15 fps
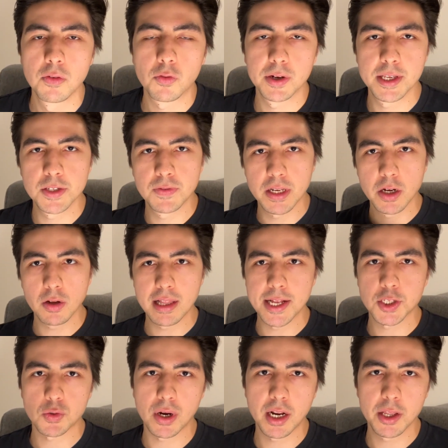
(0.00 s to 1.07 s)
for this video
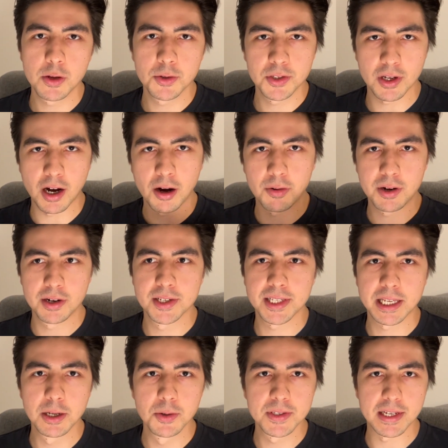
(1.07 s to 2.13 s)
let's try to use our
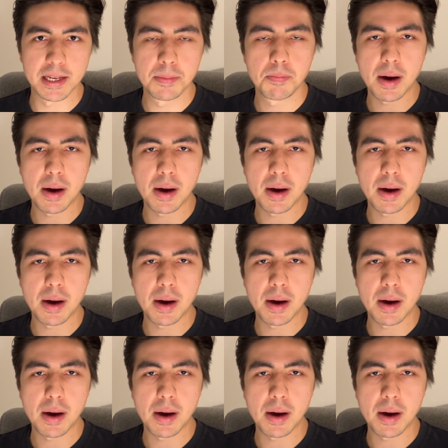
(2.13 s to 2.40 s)
skills in